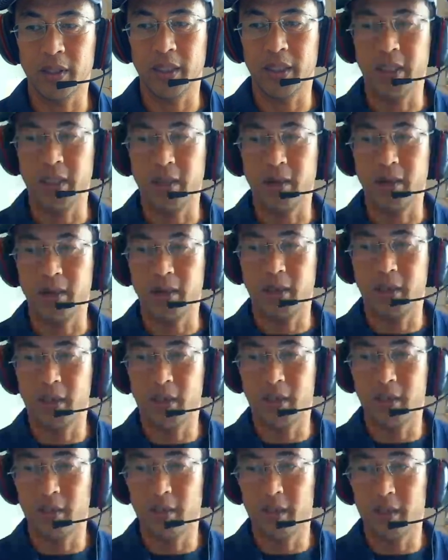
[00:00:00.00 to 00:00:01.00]
and you can
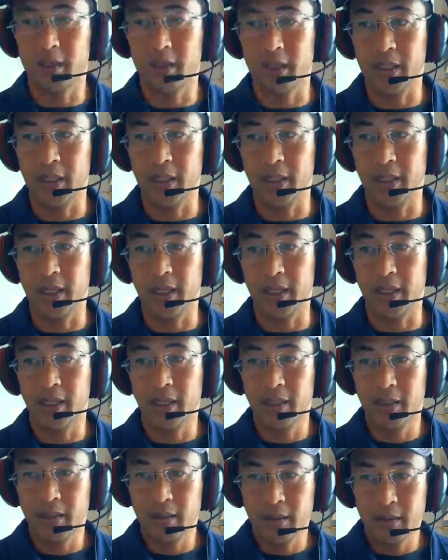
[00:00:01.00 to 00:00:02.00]
clearly see that
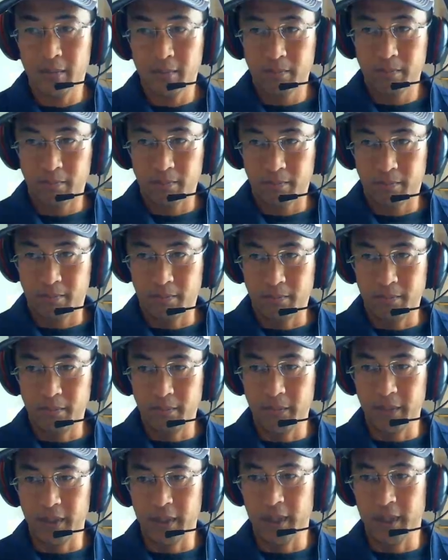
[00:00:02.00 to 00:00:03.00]

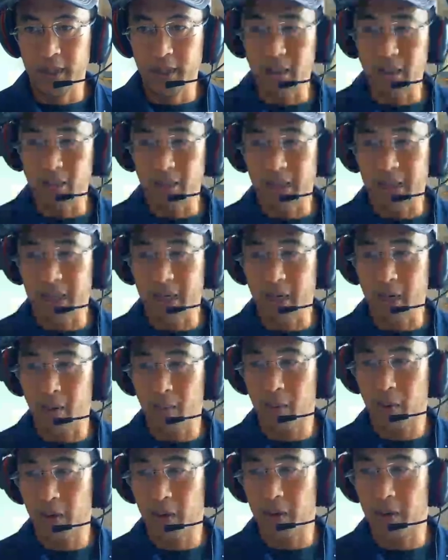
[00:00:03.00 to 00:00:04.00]
the
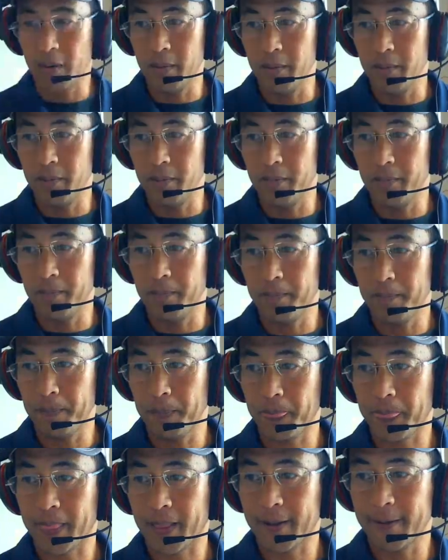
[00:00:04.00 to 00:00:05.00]
Medicare Part
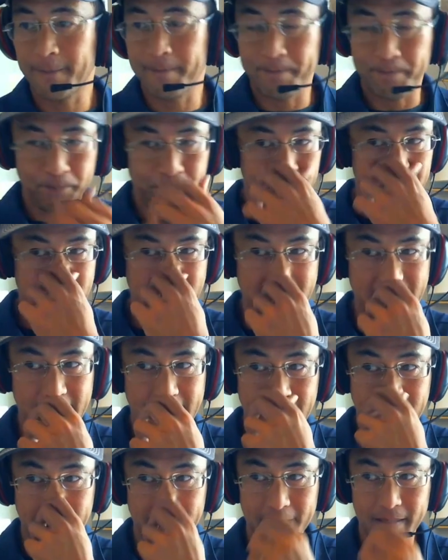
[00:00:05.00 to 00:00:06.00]

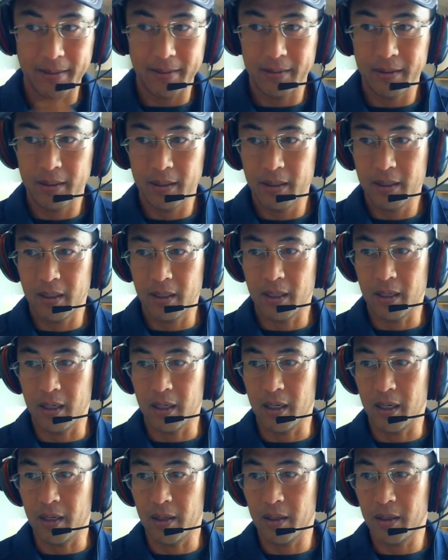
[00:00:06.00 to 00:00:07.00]
B
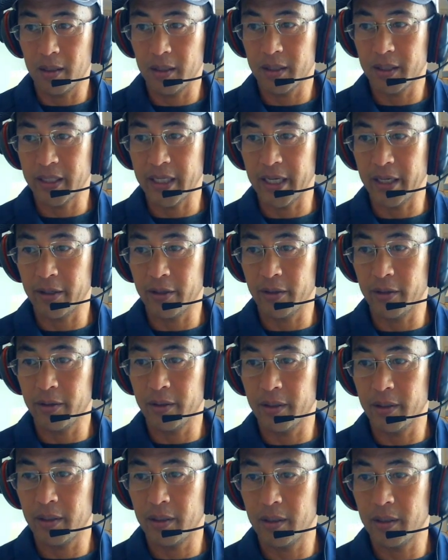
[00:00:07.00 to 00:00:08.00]
standard
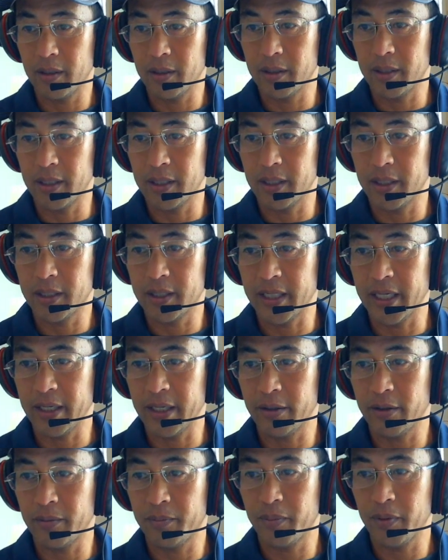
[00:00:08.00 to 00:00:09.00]

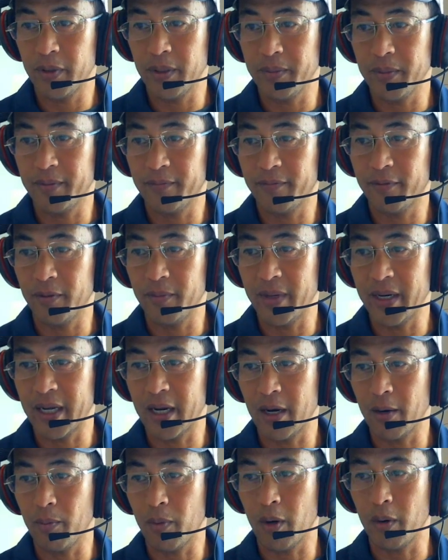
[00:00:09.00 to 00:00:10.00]
premium for
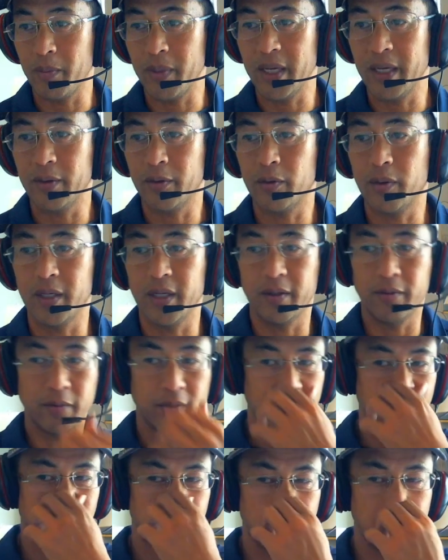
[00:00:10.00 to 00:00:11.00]
Medicare Part B in
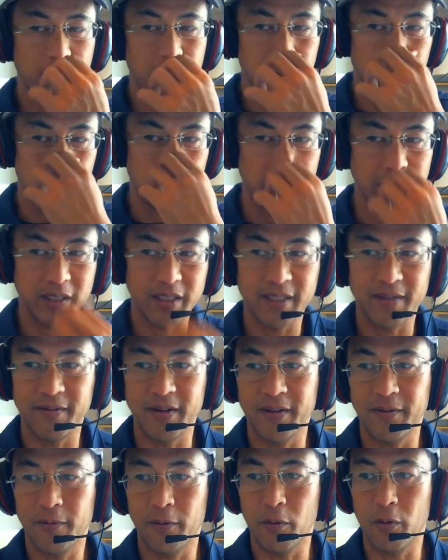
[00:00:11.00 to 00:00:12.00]
2024 is
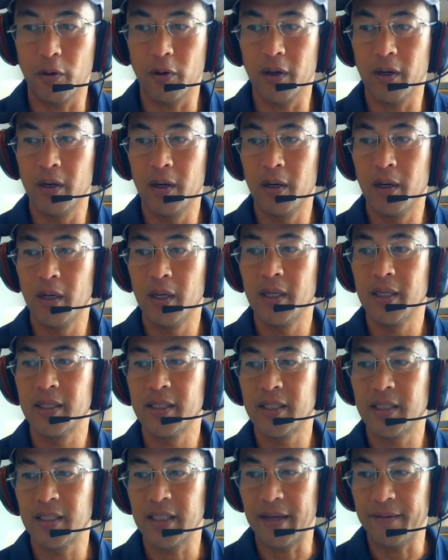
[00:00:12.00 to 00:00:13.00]

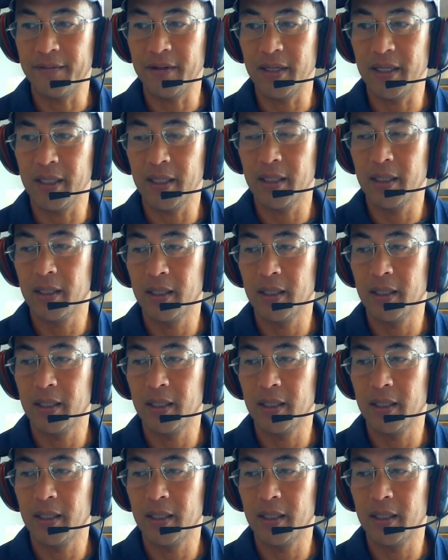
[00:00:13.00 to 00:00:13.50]
$174.70,